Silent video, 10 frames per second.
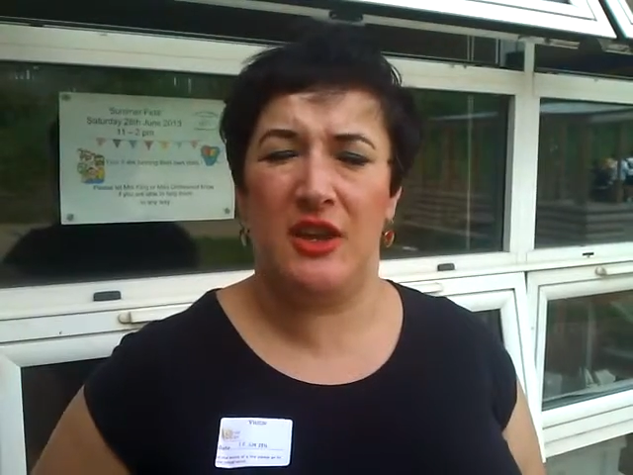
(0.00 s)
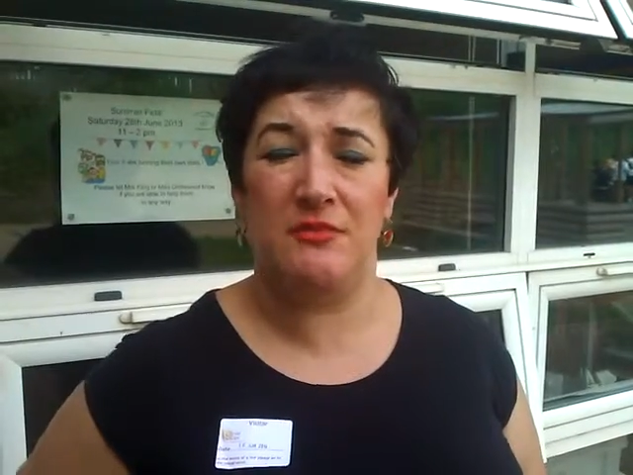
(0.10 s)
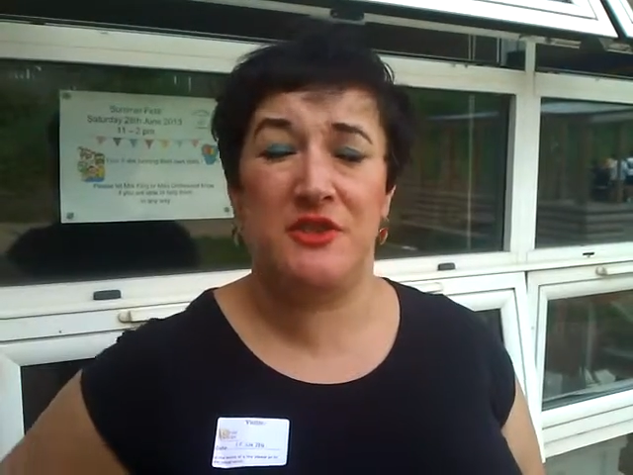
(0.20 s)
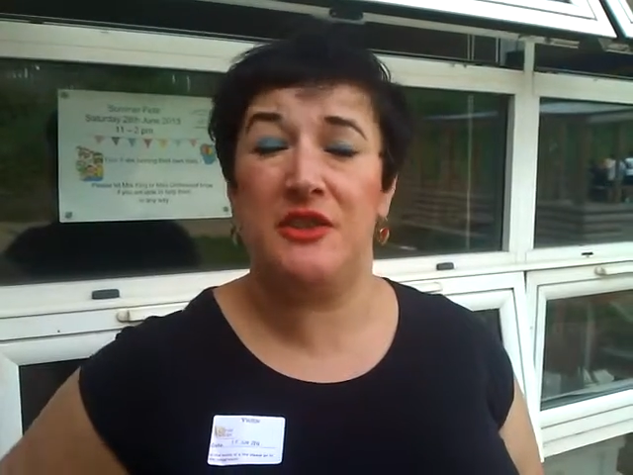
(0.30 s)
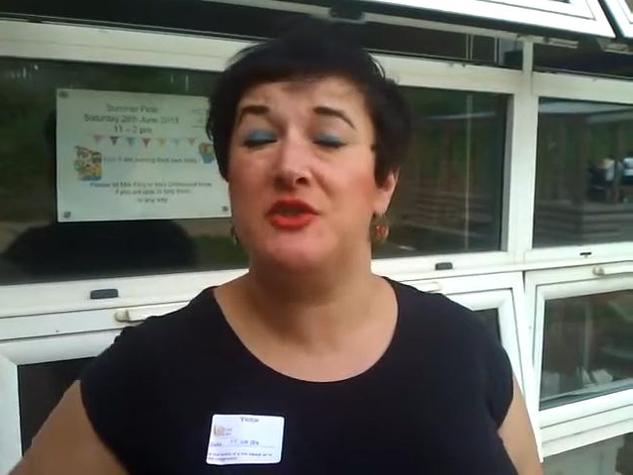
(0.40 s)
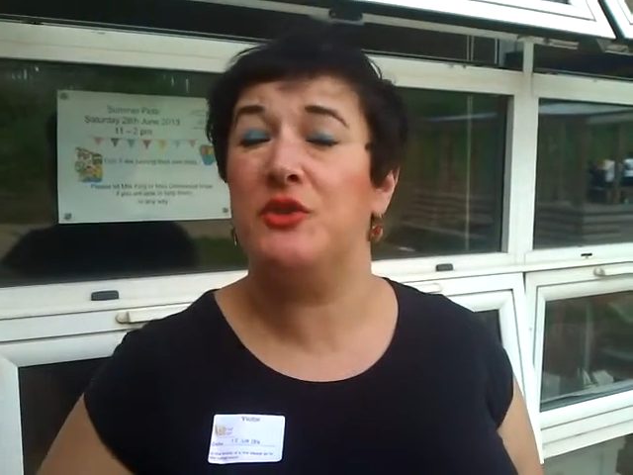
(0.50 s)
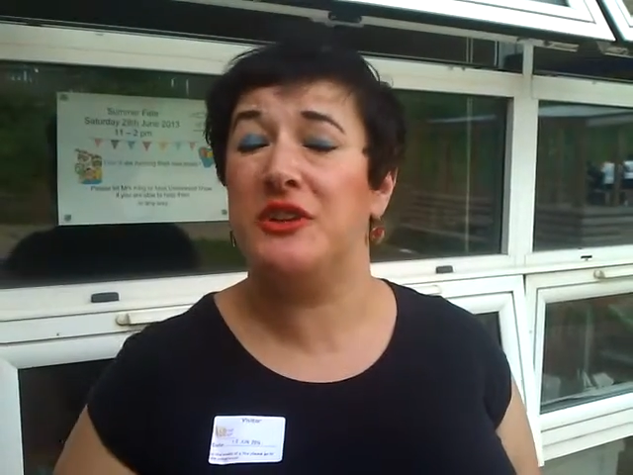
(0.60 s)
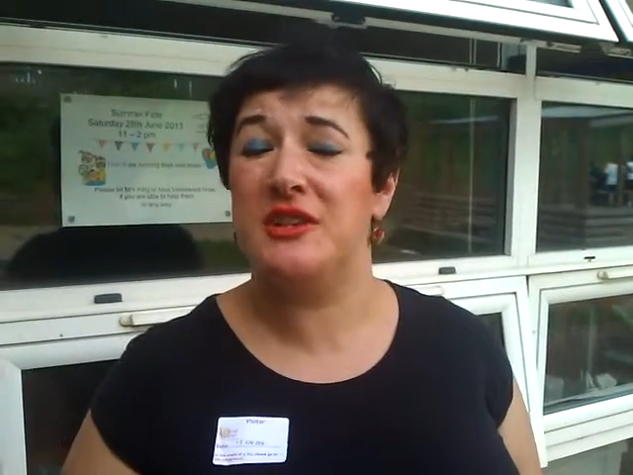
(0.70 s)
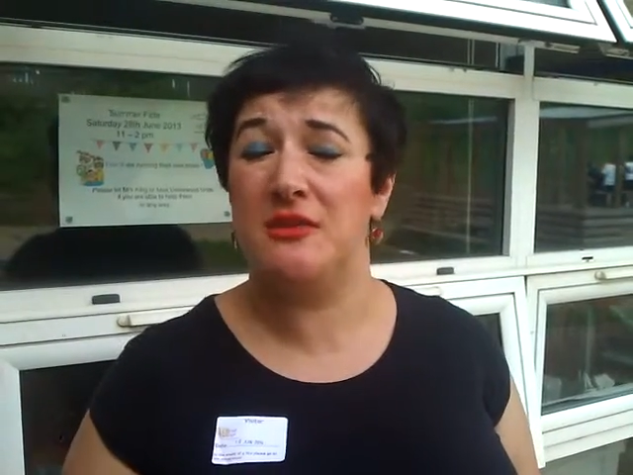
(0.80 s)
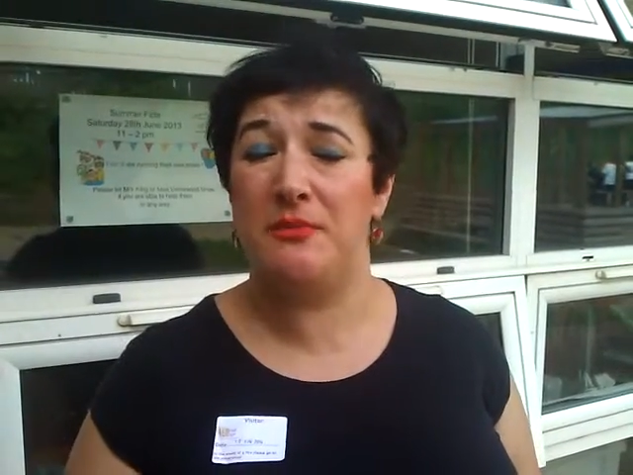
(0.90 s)
talking to them
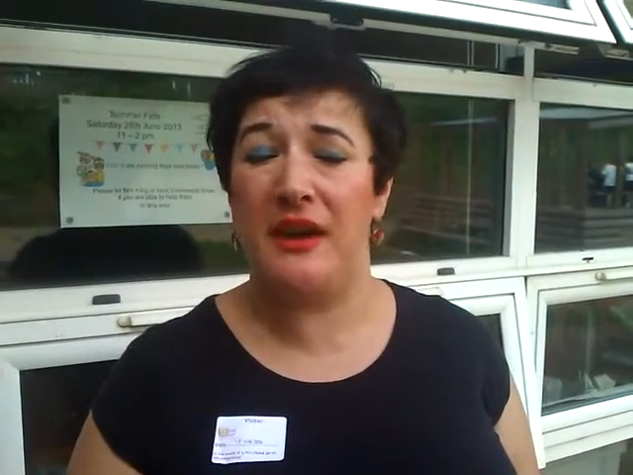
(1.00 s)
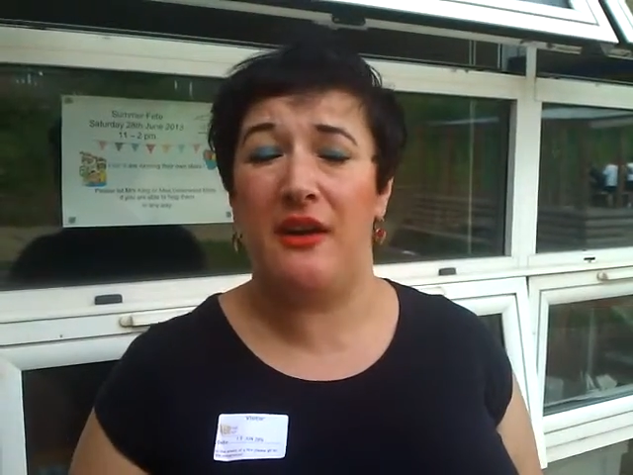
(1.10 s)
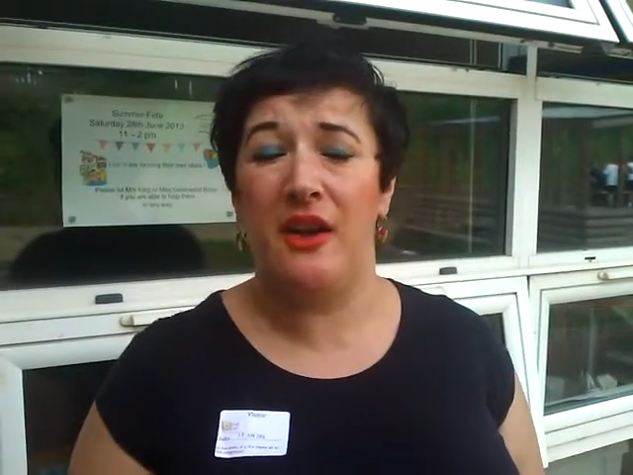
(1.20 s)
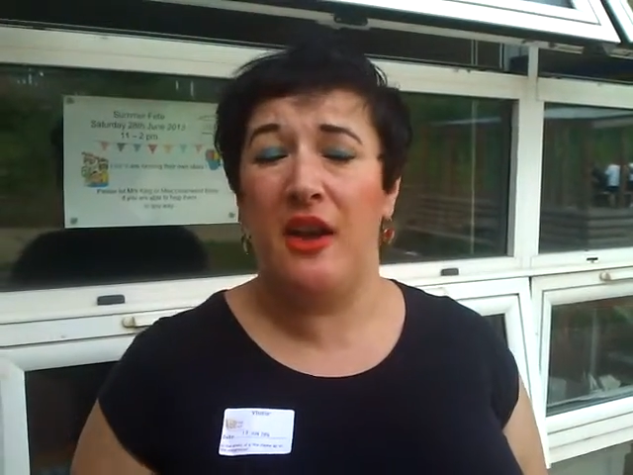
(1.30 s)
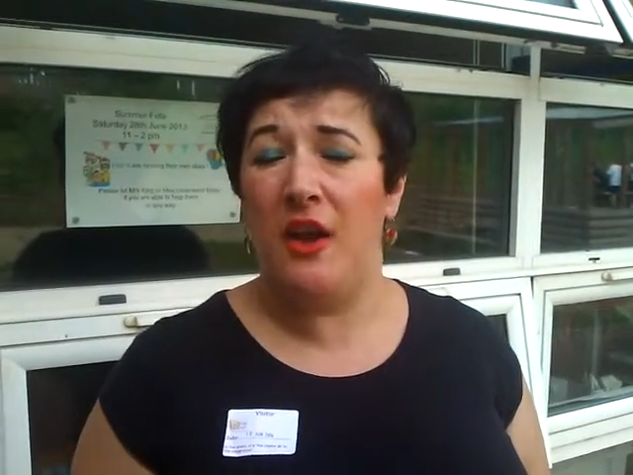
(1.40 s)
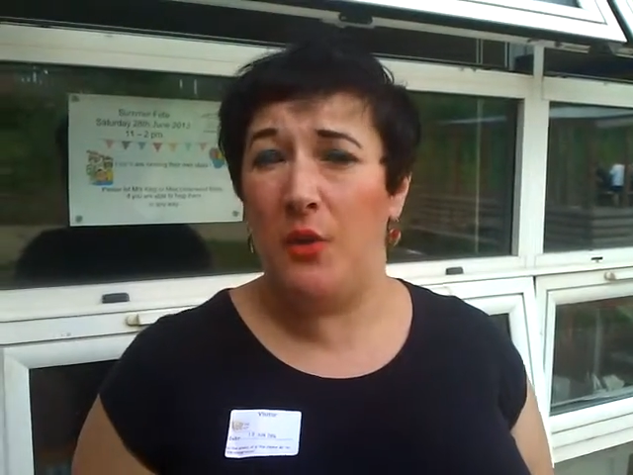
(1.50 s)
about the